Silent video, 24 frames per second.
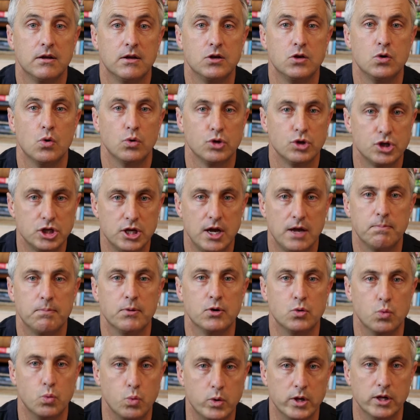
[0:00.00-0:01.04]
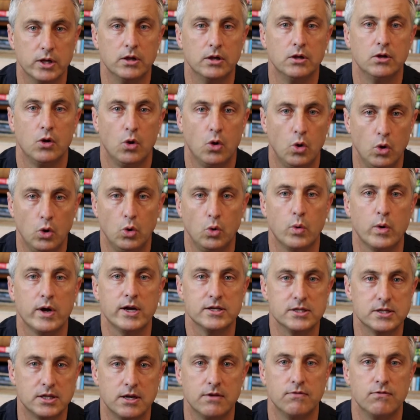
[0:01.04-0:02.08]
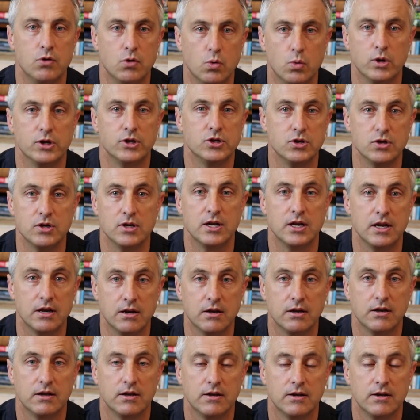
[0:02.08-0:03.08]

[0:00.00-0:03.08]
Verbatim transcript: Your shepherd will always give you what you need.